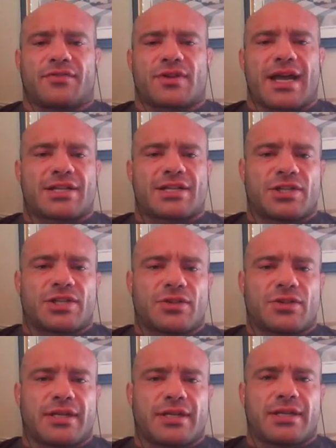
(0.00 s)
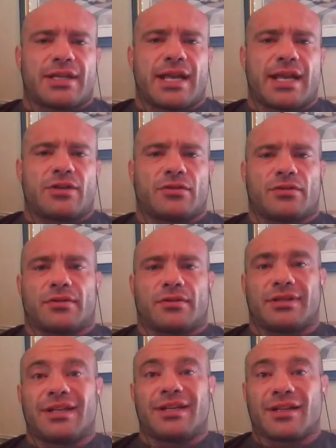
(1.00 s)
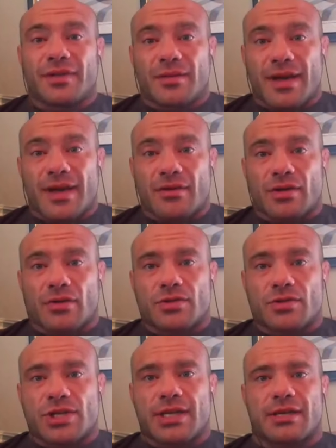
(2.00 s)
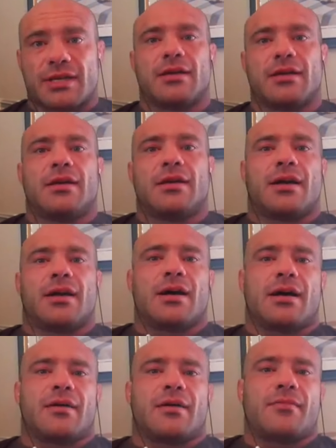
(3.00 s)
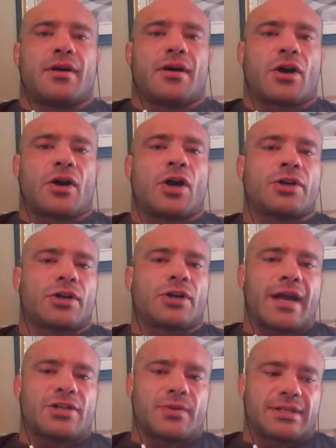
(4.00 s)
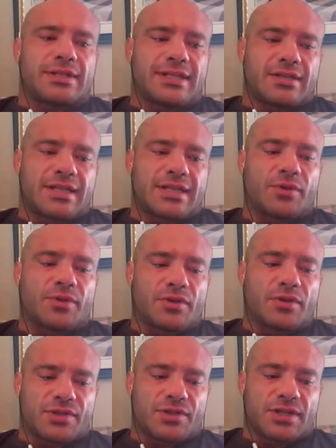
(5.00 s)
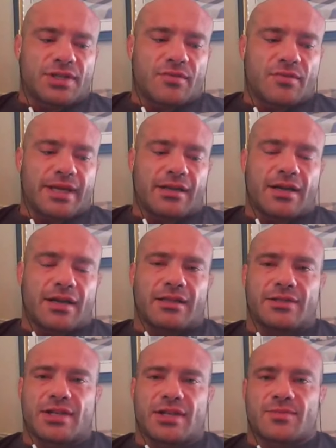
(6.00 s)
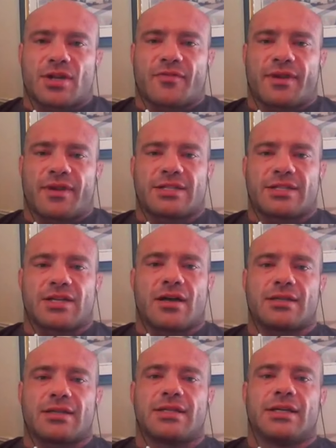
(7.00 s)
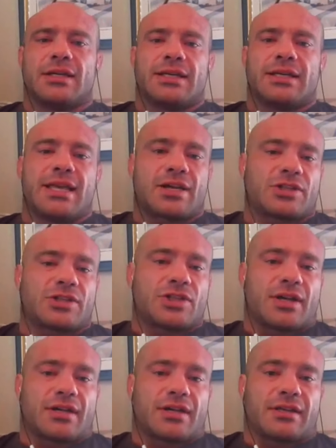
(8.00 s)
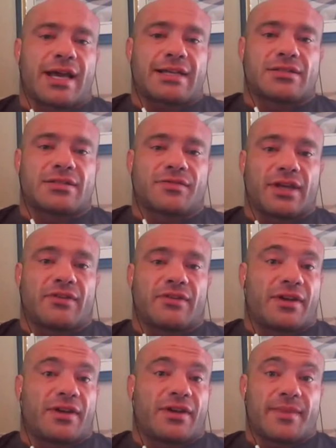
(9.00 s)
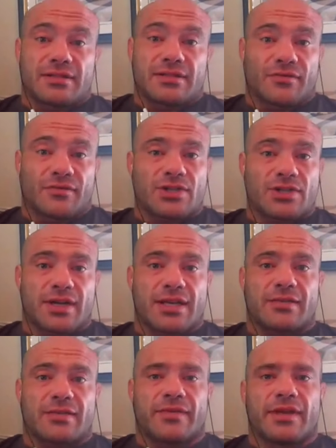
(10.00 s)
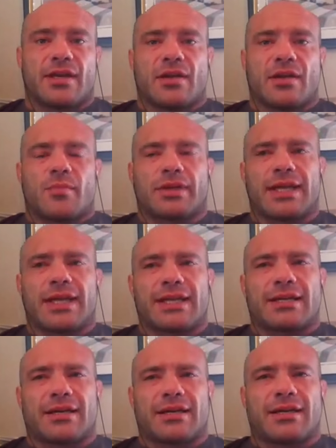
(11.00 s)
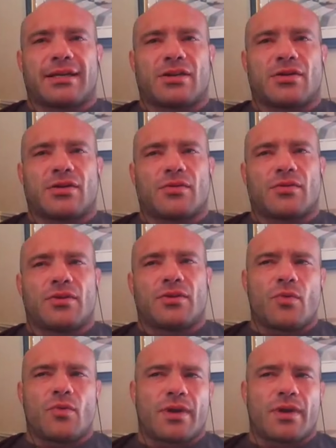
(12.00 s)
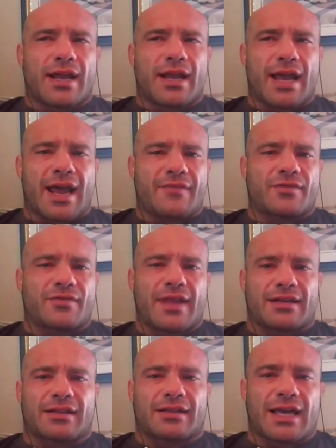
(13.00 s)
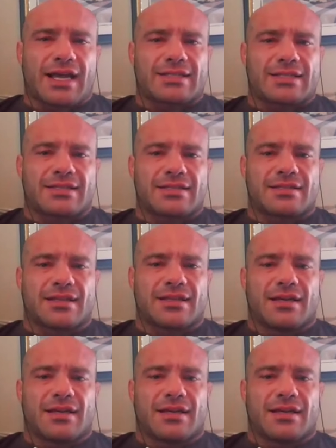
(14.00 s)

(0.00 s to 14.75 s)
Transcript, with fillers: are executed, and you learn a little bit about coaching. Um, our undergraduates at Temple University, where my colleague James Hoffmann and I taught, he actually taught a class of like fundamentals of weight training. But like, uh, you know, no one after that class is